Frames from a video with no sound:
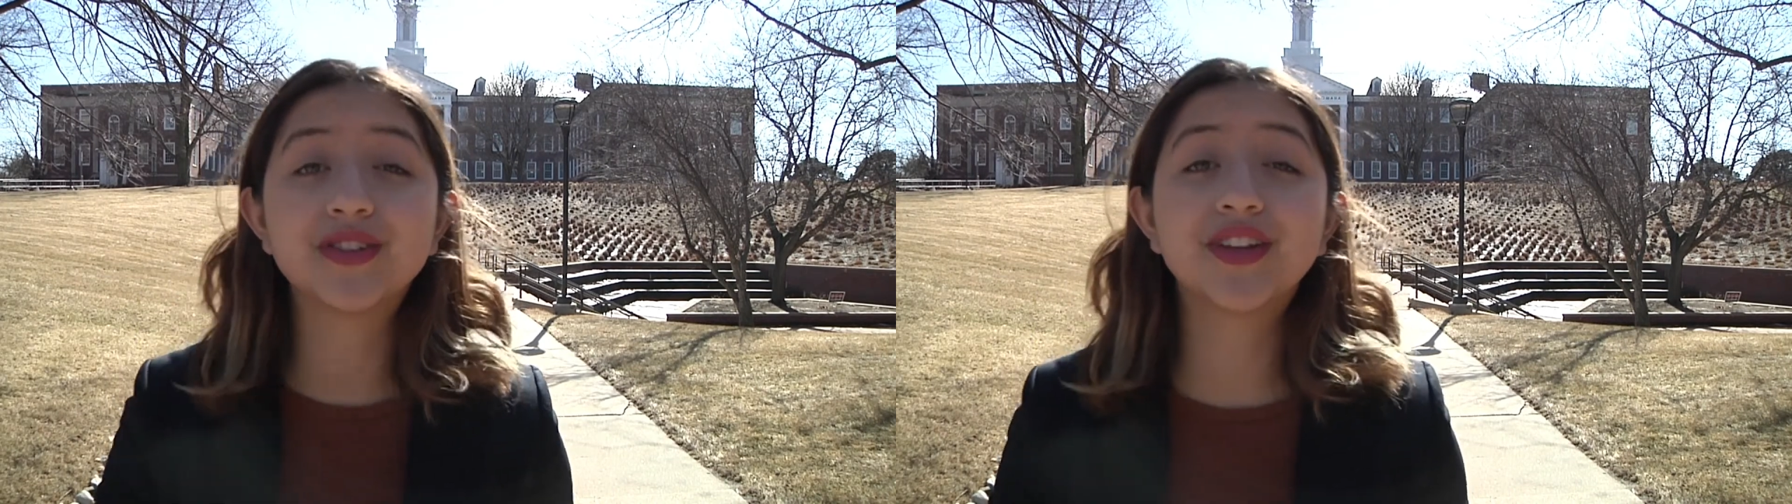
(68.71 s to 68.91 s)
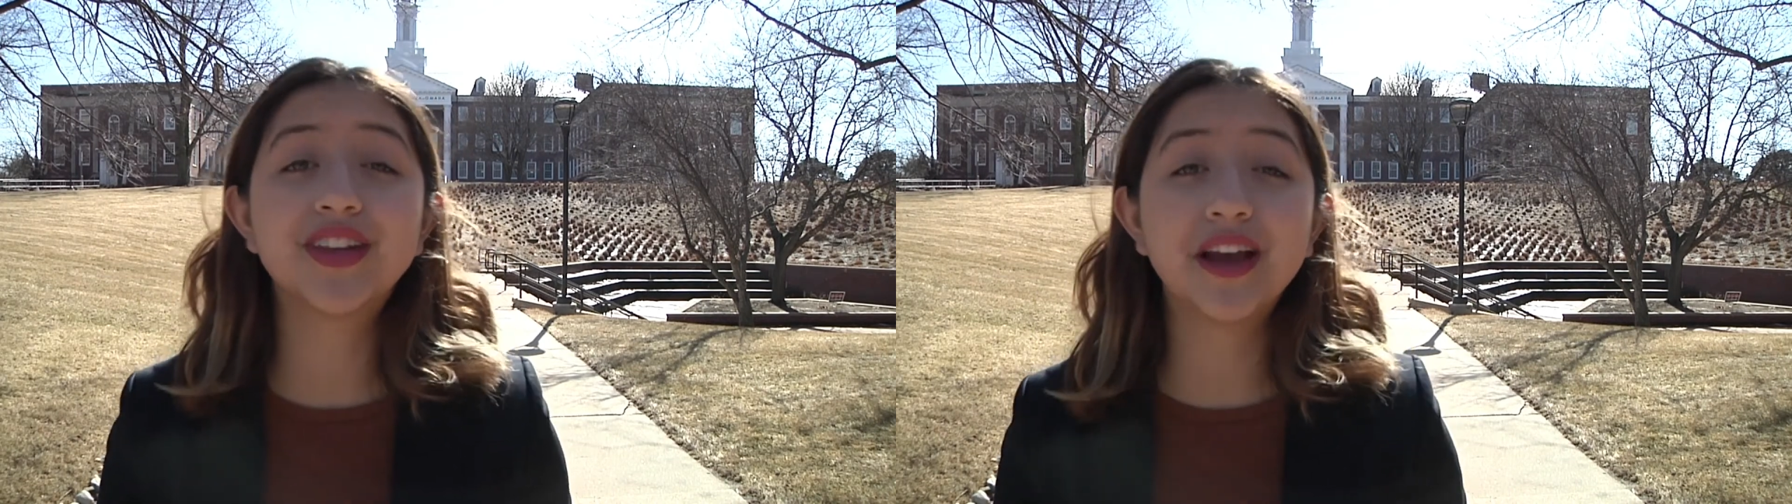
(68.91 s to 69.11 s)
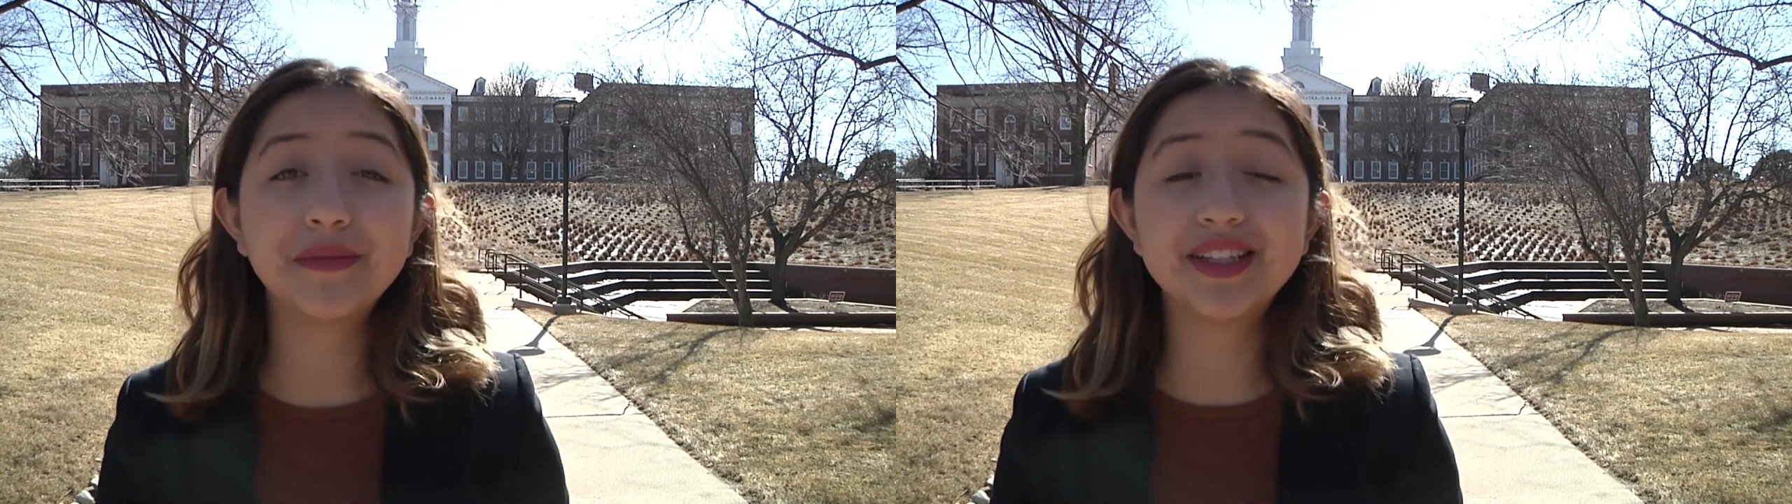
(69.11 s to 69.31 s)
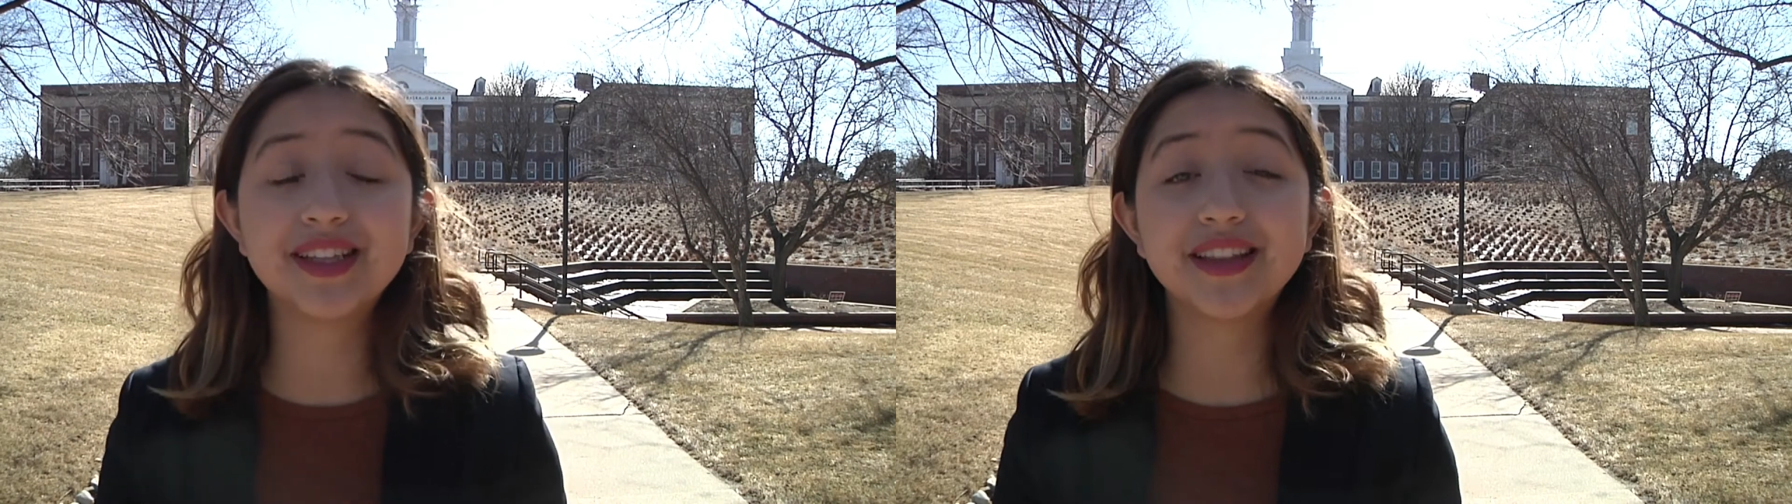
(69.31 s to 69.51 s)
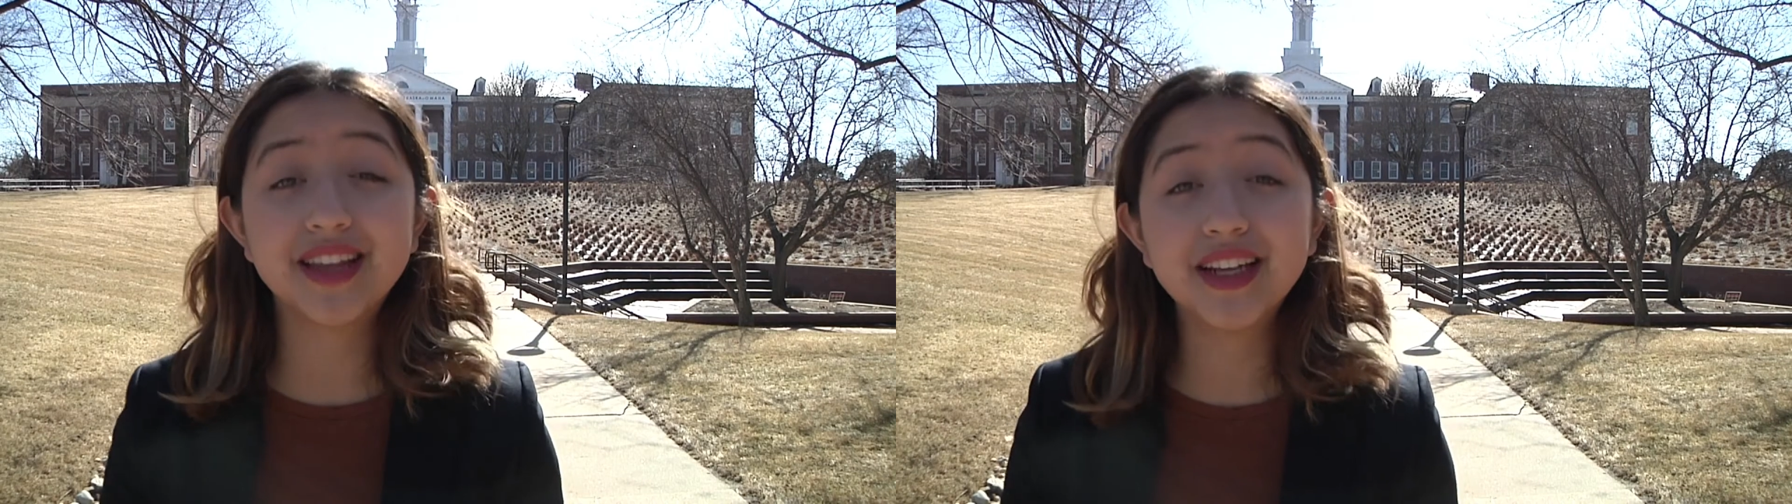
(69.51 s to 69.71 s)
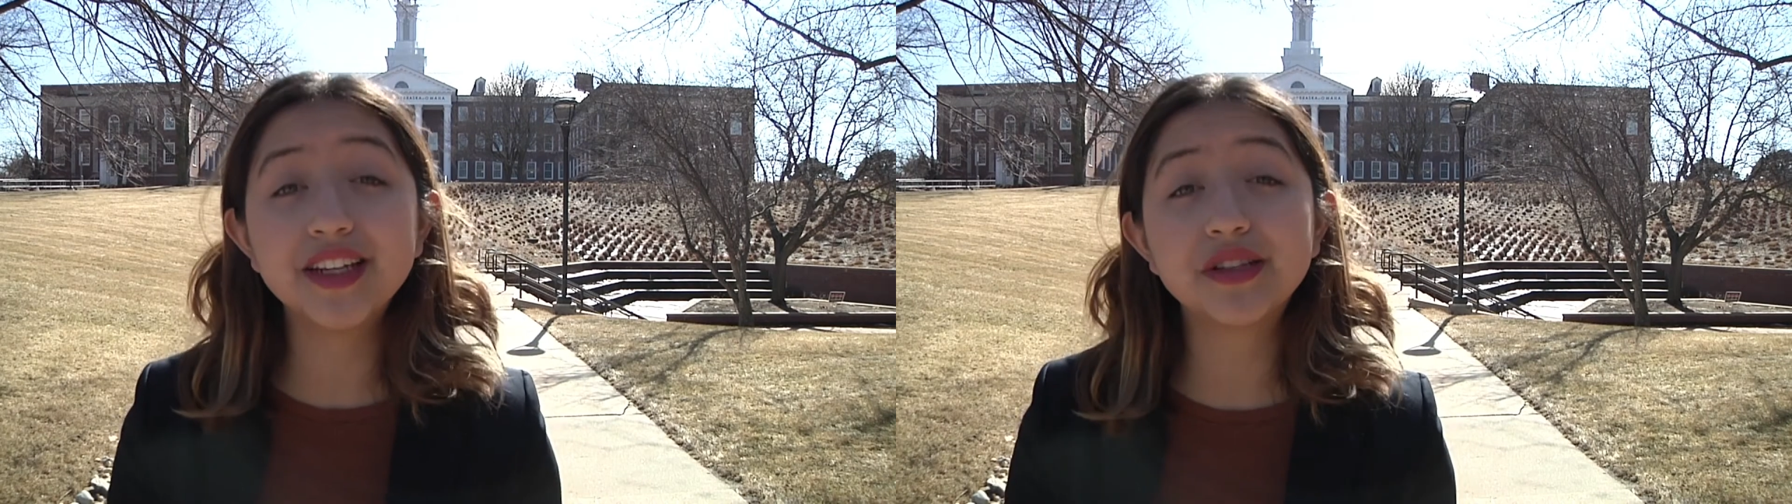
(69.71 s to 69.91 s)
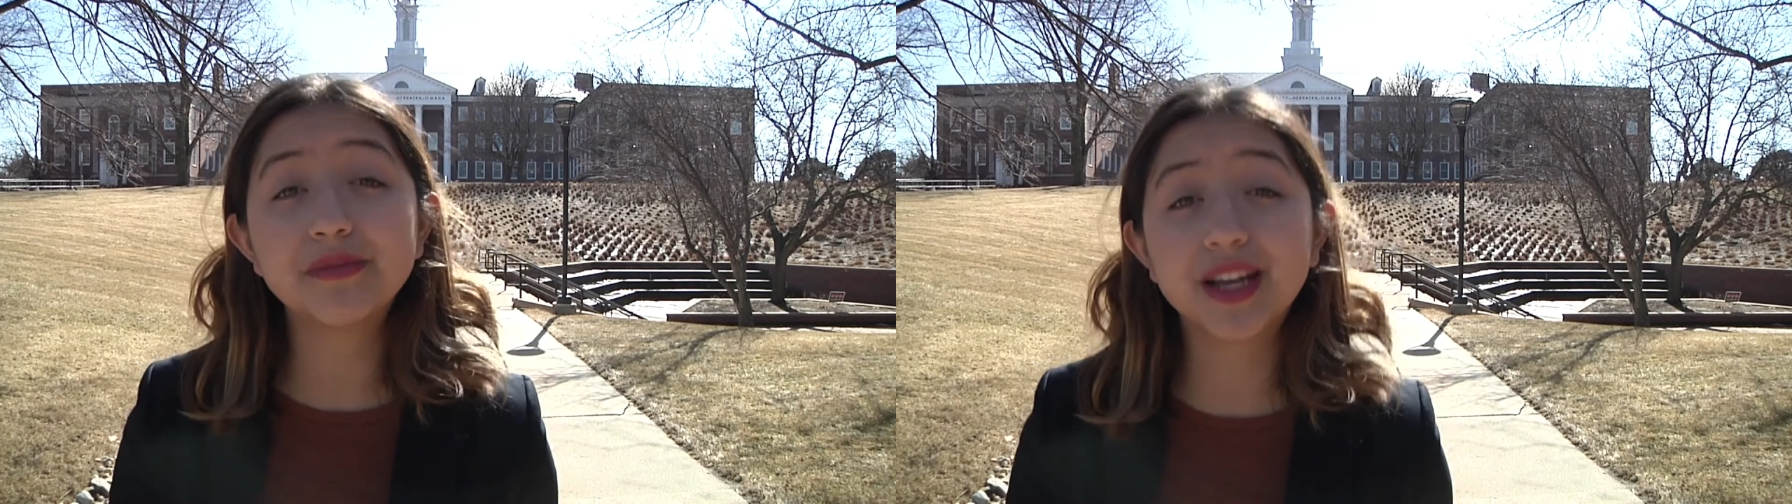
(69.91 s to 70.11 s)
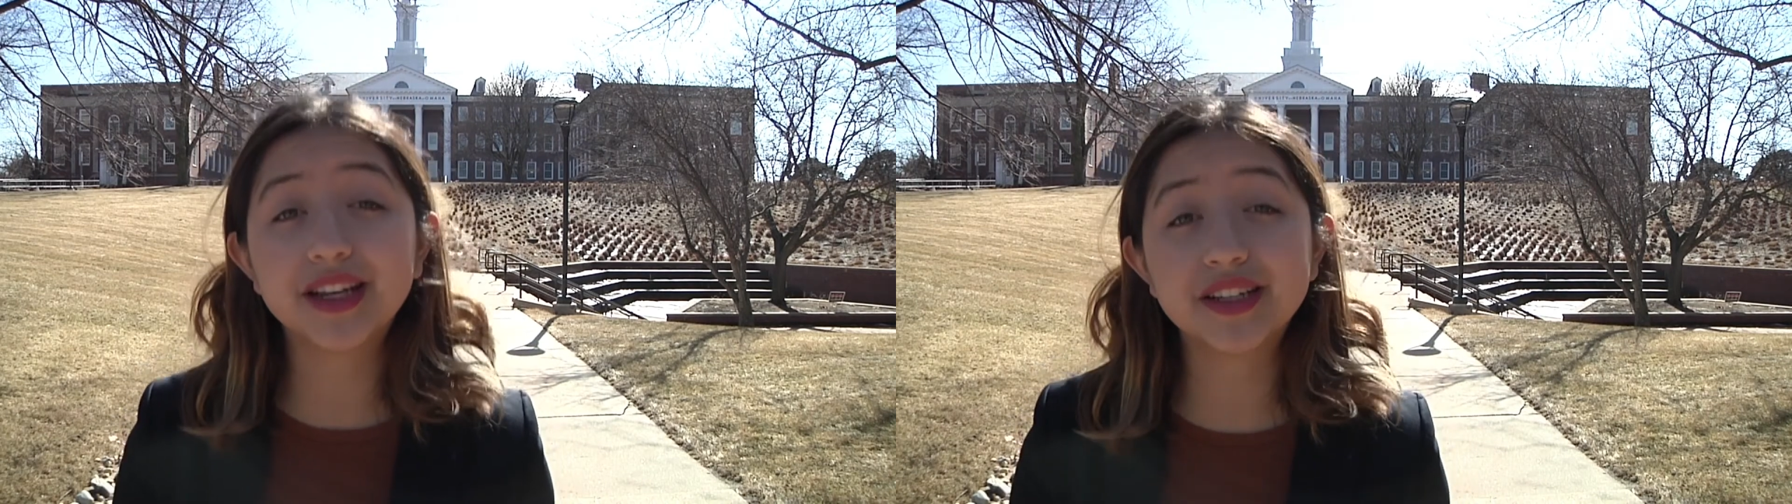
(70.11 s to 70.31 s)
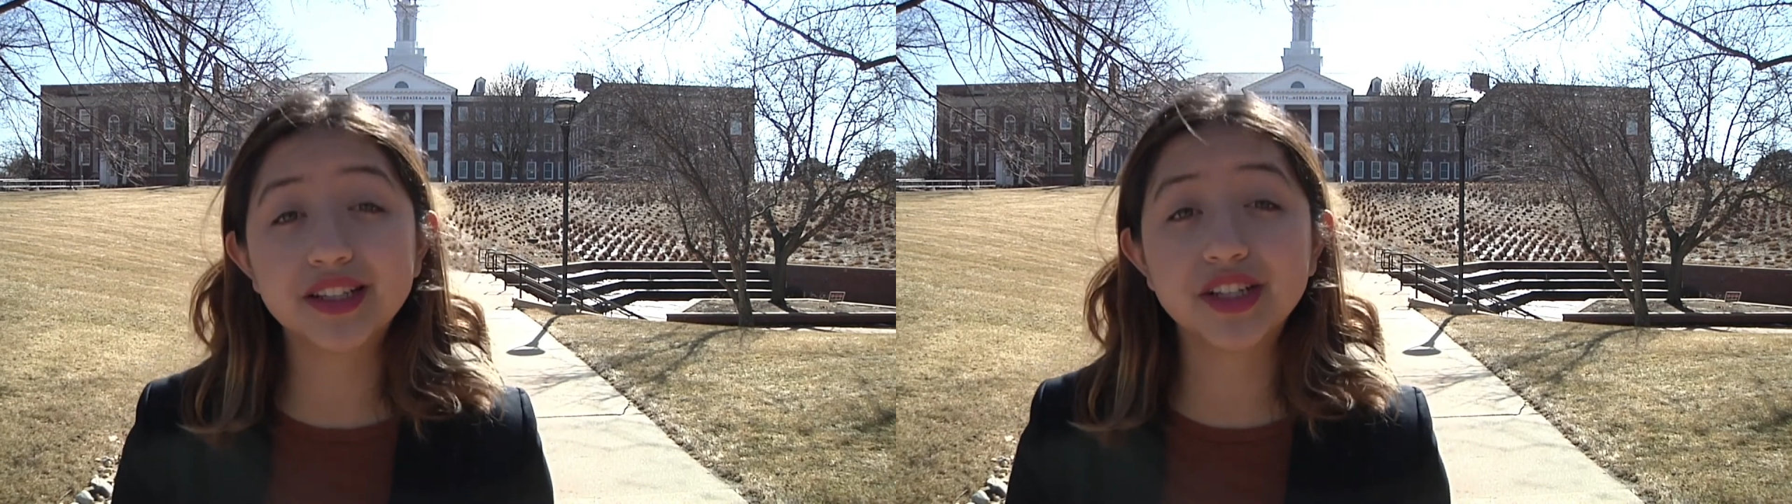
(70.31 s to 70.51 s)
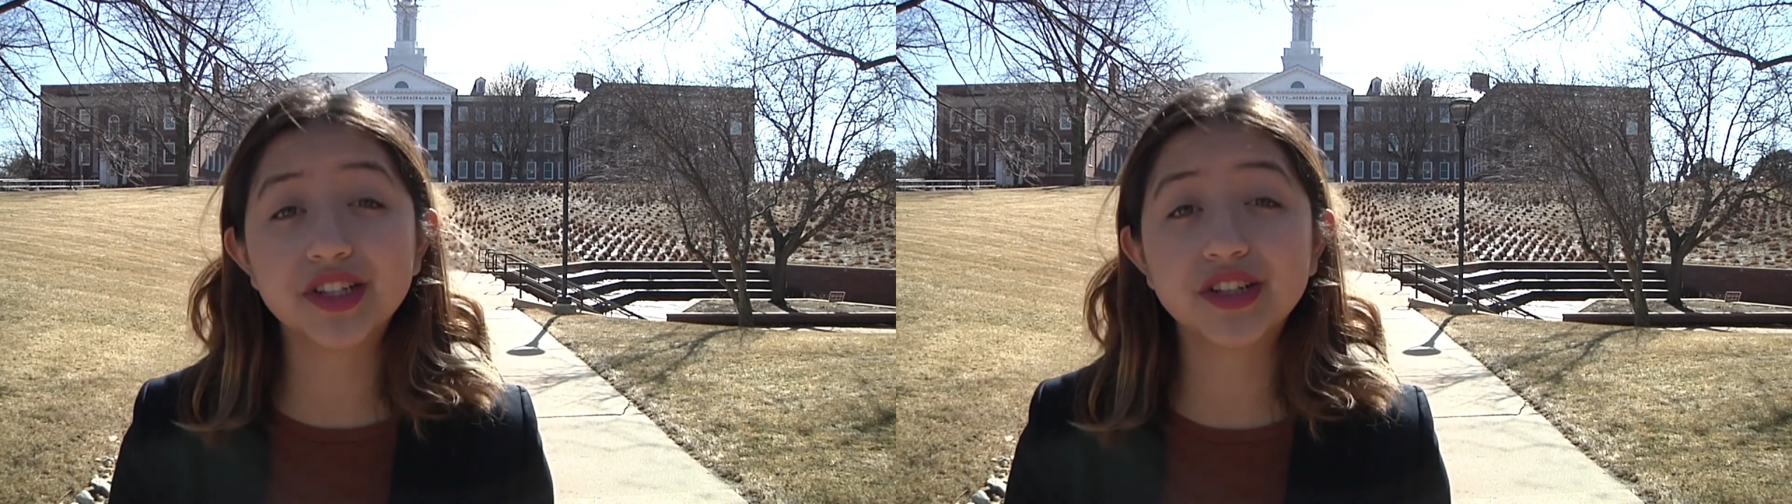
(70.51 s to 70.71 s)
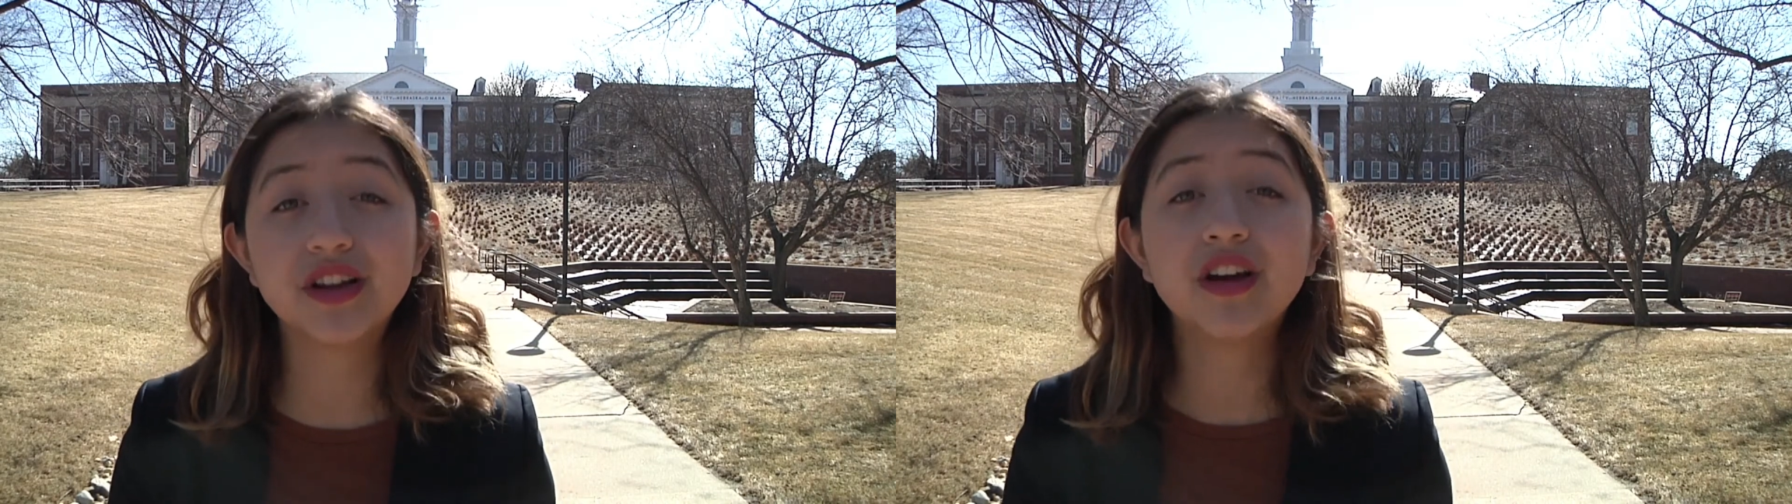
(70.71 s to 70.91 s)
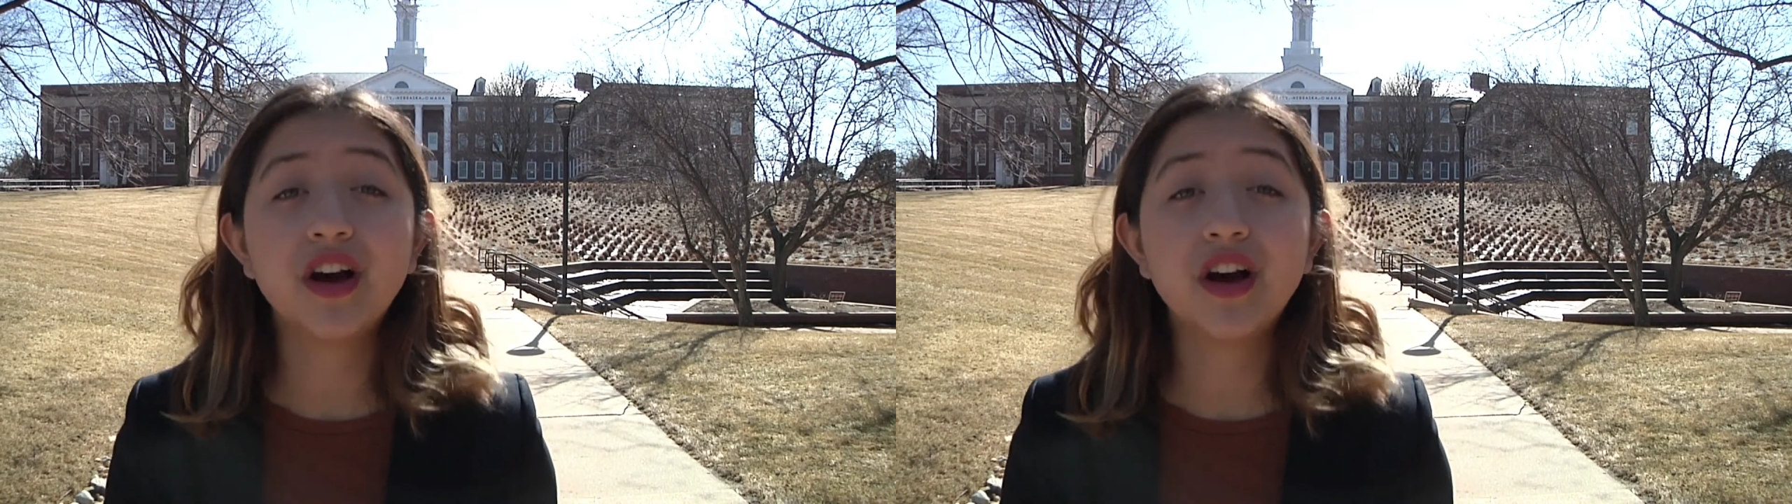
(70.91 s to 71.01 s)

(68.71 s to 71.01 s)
then that means that they need to make a decision